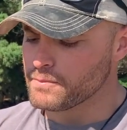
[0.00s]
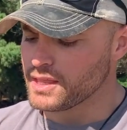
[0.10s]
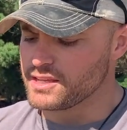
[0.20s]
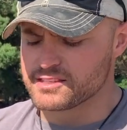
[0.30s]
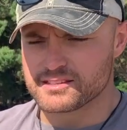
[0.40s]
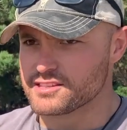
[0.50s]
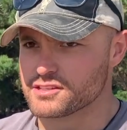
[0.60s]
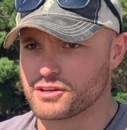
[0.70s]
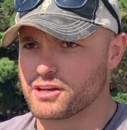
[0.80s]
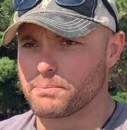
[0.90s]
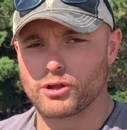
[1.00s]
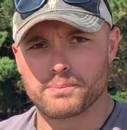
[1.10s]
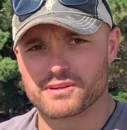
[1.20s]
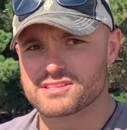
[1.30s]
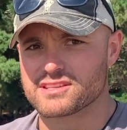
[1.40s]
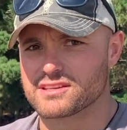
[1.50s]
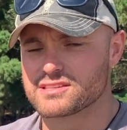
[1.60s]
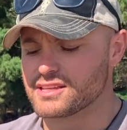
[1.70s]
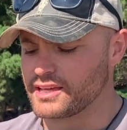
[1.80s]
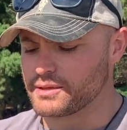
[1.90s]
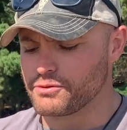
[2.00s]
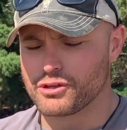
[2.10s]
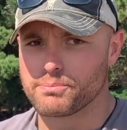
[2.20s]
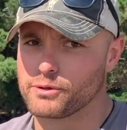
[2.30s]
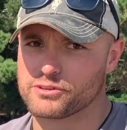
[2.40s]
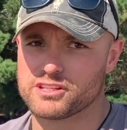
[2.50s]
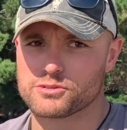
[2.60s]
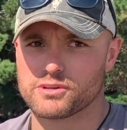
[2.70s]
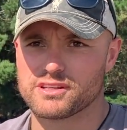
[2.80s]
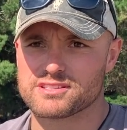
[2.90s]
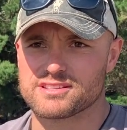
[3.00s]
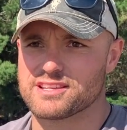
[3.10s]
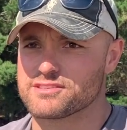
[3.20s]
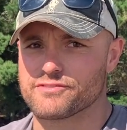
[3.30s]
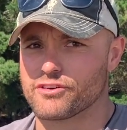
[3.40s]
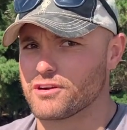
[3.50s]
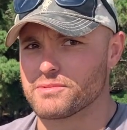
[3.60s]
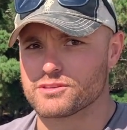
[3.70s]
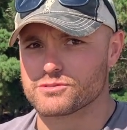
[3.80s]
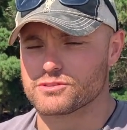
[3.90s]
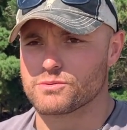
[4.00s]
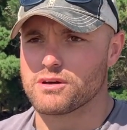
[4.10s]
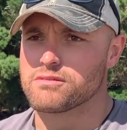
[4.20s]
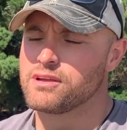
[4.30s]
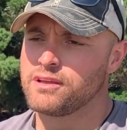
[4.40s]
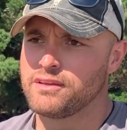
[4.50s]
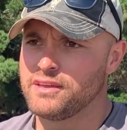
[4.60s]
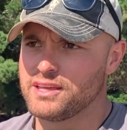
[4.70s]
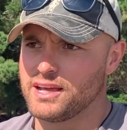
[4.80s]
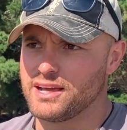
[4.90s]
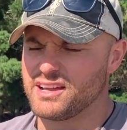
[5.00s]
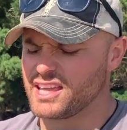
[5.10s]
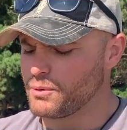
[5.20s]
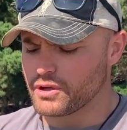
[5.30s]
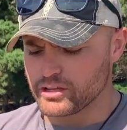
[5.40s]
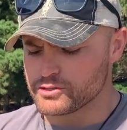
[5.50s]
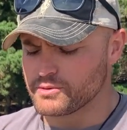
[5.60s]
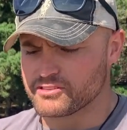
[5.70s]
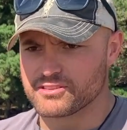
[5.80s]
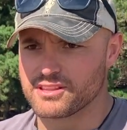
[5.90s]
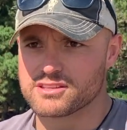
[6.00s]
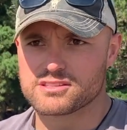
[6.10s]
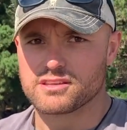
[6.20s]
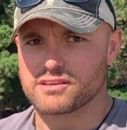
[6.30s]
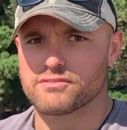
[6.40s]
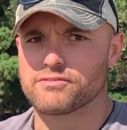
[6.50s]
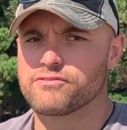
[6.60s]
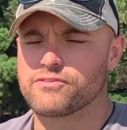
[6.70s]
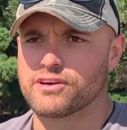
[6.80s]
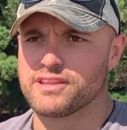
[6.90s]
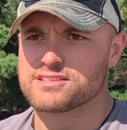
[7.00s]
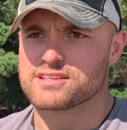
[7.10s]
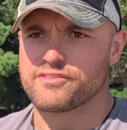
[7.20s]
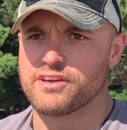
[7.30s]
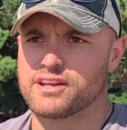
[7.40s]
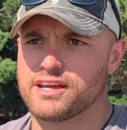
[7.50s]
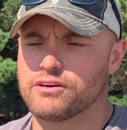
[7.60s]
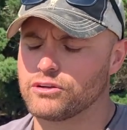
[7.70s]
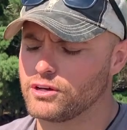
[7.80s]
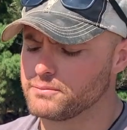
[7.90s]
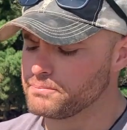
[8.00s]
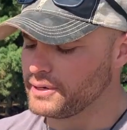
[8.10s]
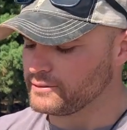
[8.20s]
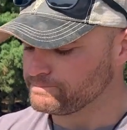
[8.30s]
It's just got an applied ballistics computer built into it, so it does your environmentals as well. Again, I won't go too much into this, you can find that stuff out online, but